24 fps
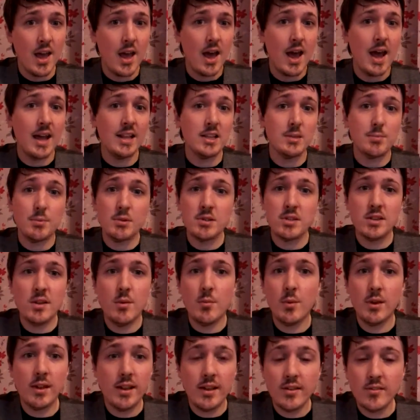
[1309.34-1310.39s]
and especially
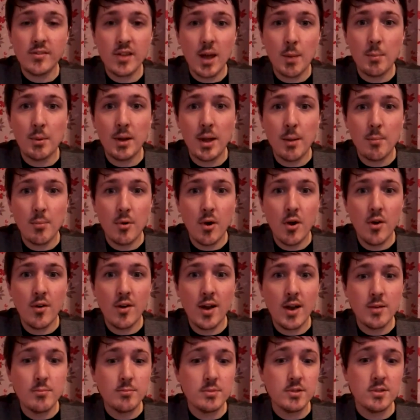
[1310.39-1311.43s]
when there's double up
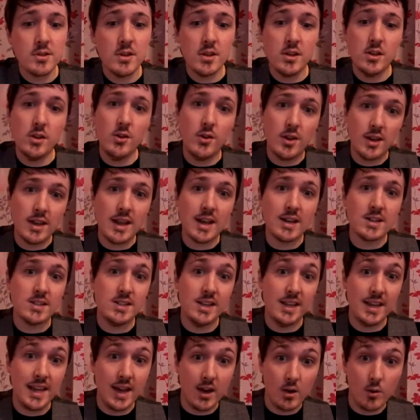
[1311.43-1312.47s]
programs, you can actually
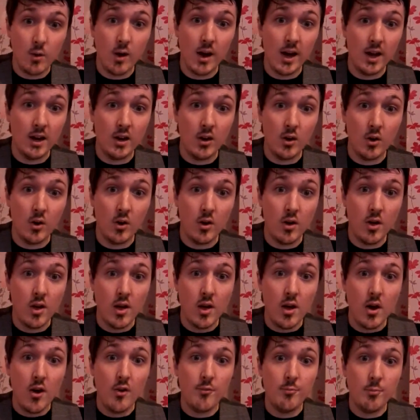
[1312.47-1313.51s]
get quite a lot
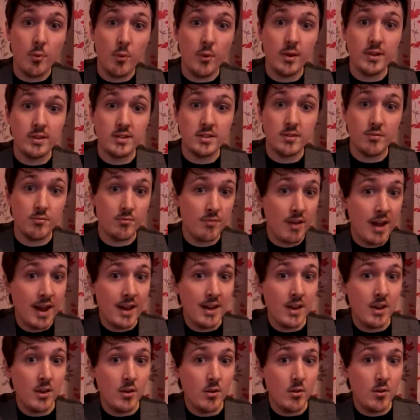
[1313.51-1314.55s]
of points and
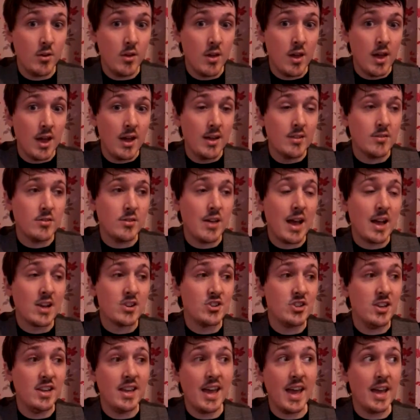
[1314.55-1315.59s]
value. So
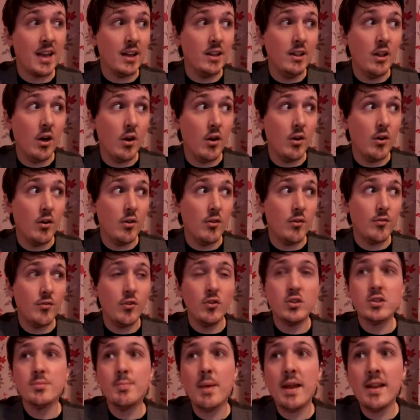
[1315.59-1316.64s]
actually, getting a lot for
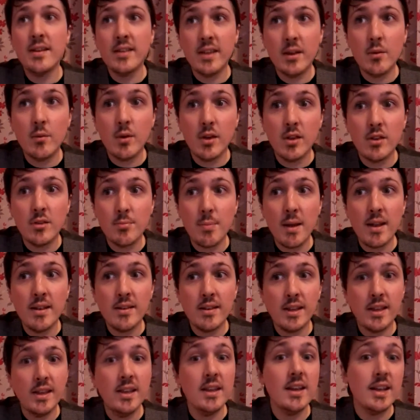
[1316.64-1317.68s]
spending what you're
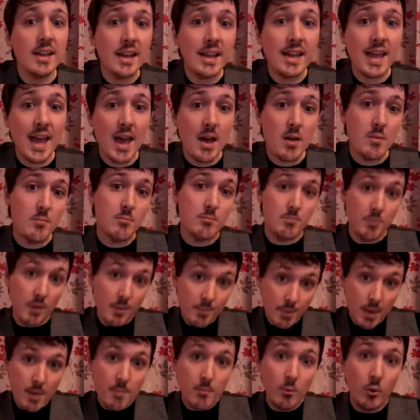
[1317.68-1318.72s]
spending, you're going to get a
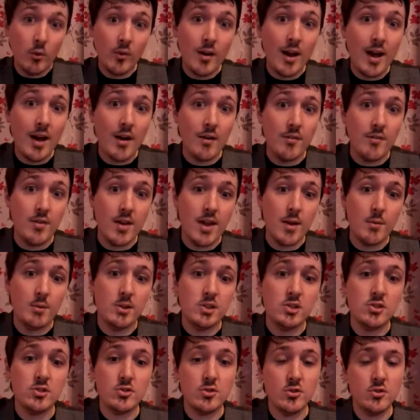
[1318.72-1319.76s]
bit more out of it,
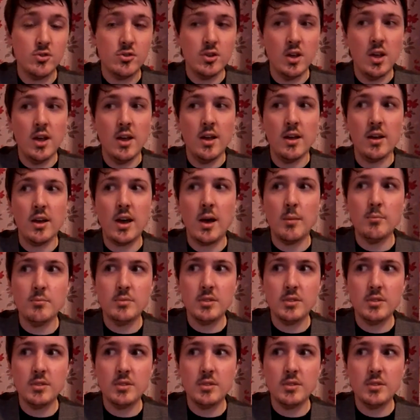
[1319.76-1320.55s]
which is good. Come